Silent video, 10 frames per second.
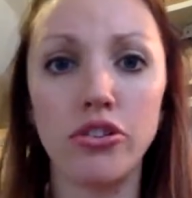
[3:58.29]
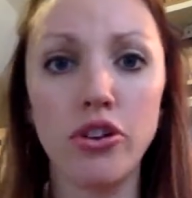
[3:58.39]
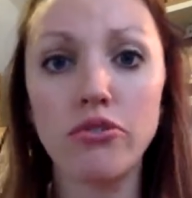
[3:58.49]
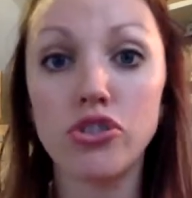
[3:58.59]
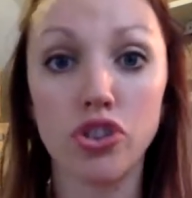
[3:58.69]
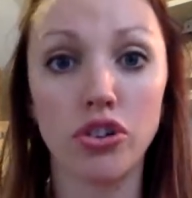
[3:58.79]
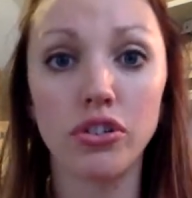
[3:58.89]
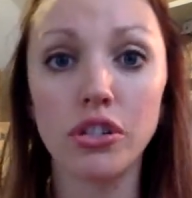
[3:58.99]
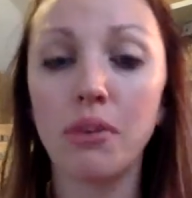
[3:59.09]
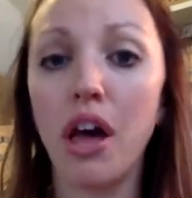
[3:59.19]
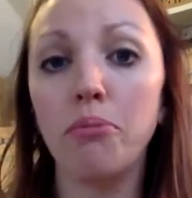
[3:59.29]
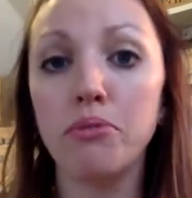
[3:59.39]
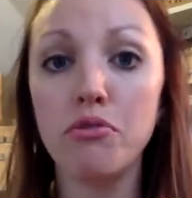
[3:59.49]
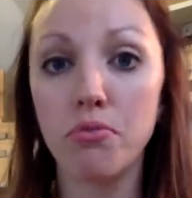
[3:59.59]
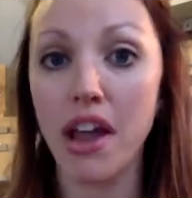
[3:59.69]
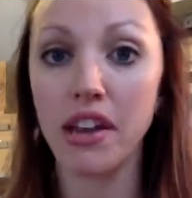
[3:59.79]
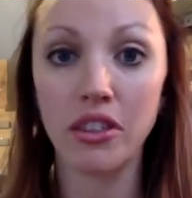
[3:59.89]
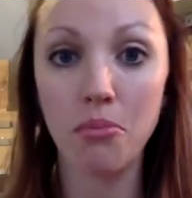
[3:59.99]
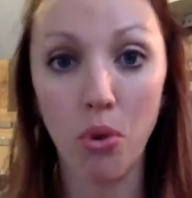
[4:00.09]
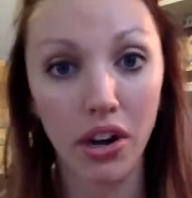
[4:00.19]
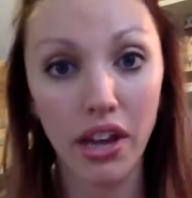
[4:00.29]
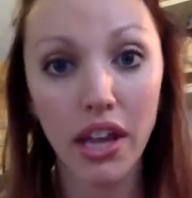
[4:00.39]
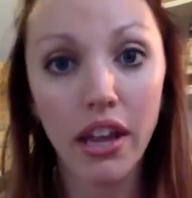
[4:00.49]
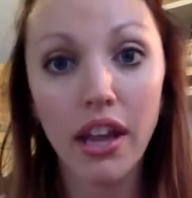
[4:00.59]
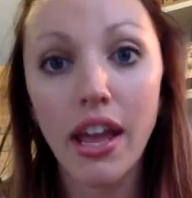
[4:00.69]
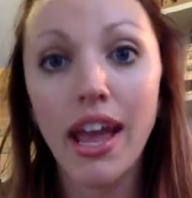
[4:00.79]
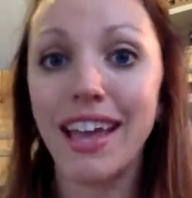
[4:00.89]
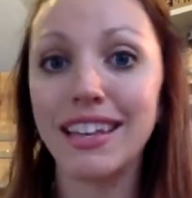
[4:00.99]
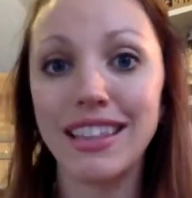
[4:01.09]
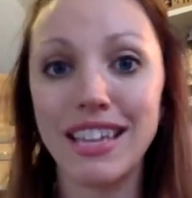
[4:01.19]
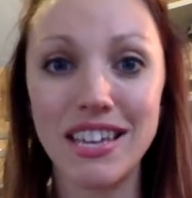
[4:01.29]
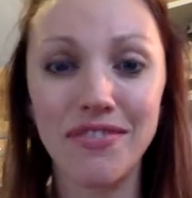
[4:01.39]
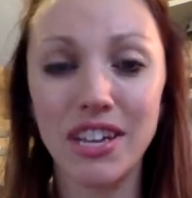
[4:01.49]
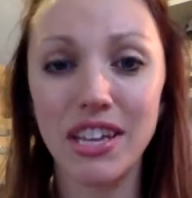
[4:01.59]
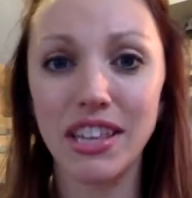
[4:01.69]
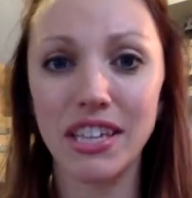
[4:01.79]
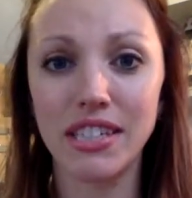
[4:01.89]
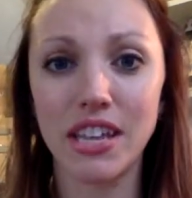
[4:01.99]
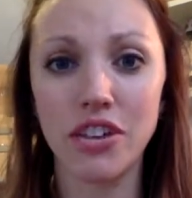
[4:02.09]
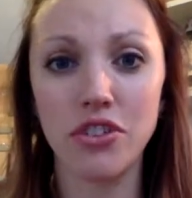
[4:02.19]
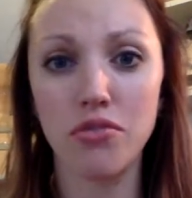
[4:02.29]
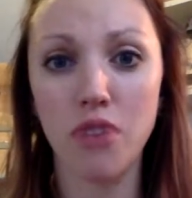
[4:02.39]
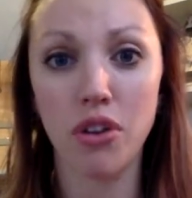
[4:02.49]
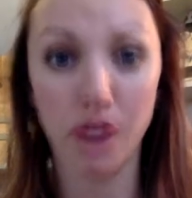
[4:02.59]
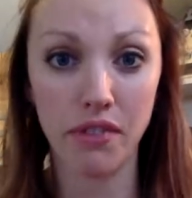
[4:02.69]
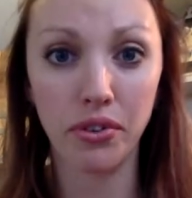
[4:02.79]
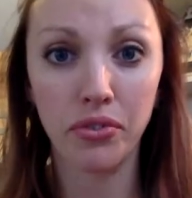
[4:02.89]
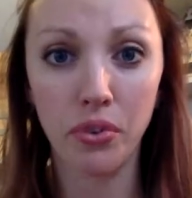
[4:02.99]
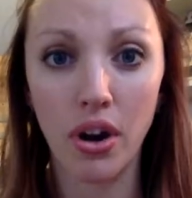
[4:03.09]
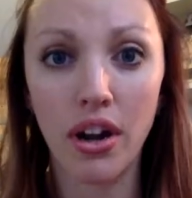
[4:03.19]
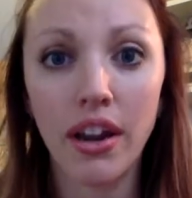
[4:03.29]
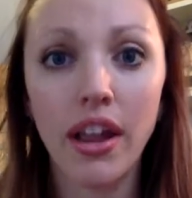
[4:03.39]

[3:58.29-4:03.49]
those journals will help you write in the morning and in evening things that you are grateful for.